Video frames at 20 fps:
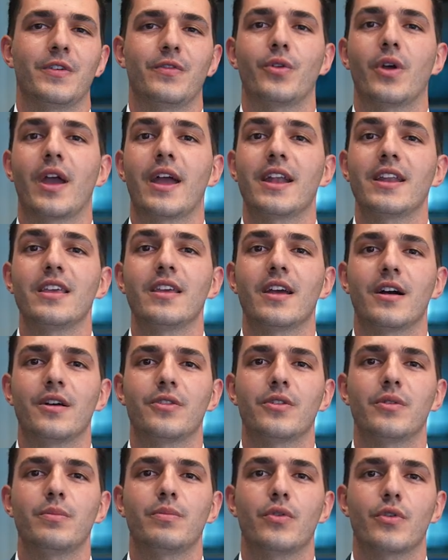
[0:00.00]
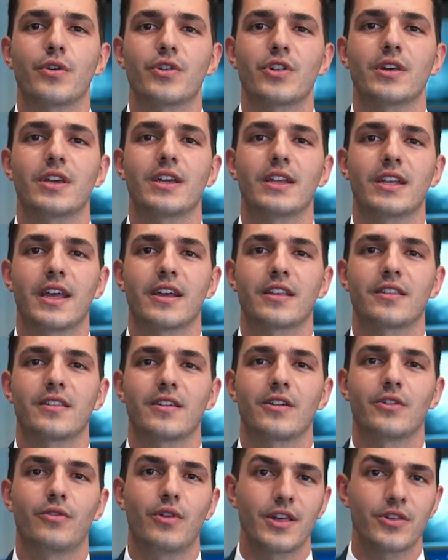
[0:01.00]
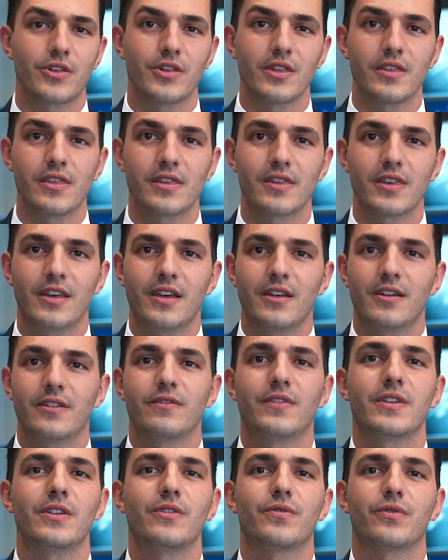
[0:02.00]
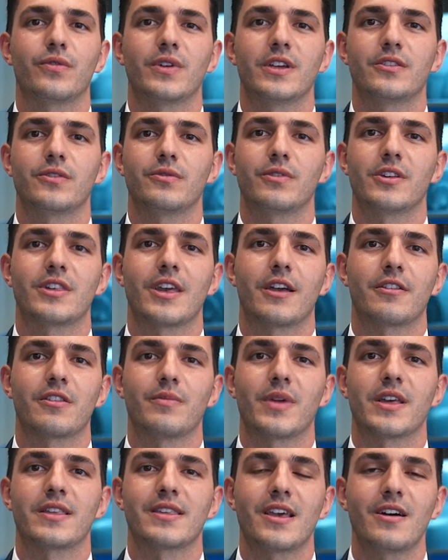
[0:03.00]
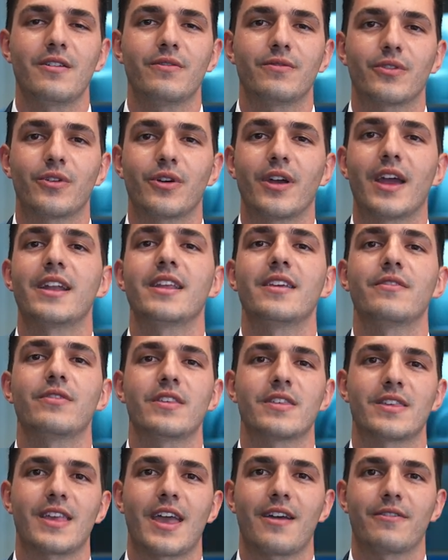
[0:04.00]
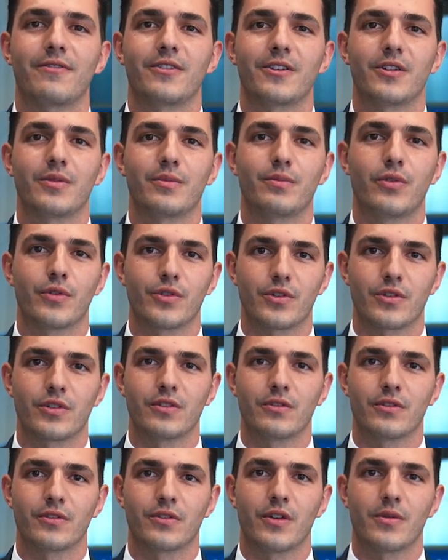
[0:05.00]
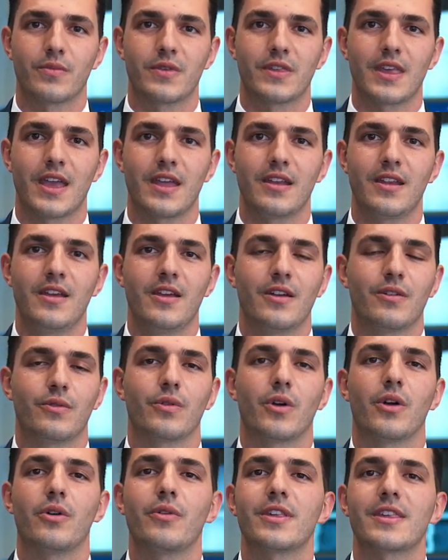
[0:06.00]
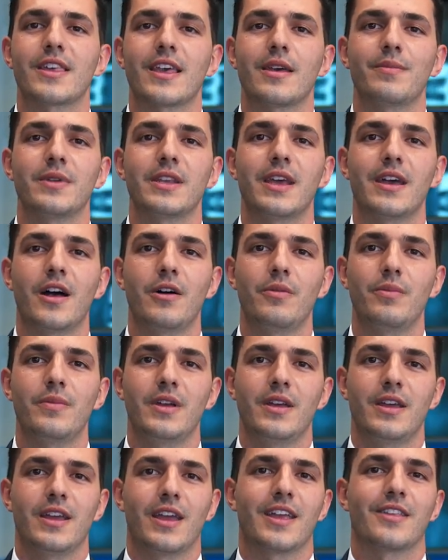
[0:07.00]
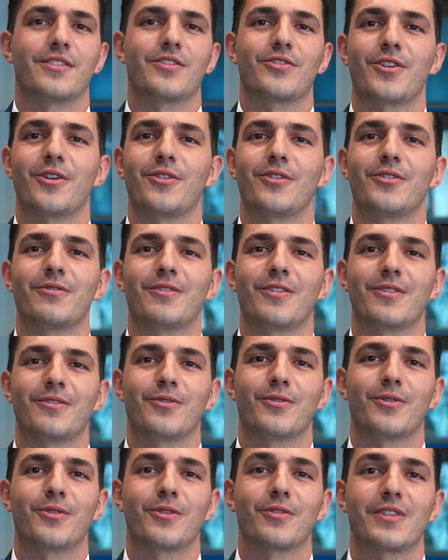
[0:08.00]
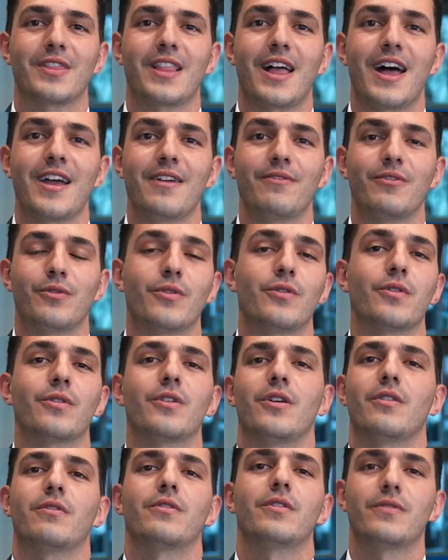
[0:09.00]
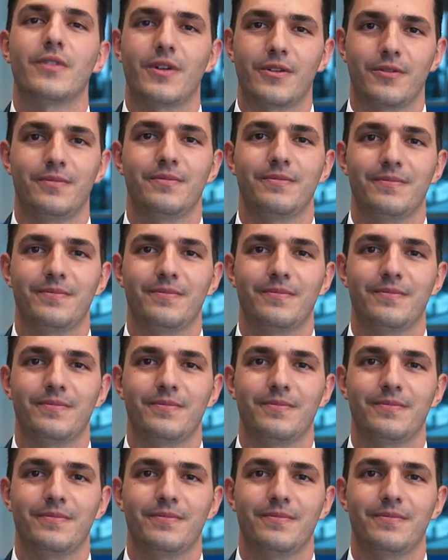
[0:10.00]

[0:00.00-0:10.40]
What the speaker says: For any other Porsche Connect questions, feel free to reach out to myself or any of the staff here at Porsche North Olmsted. We're always happy to help and show you tutorials live or over the phone.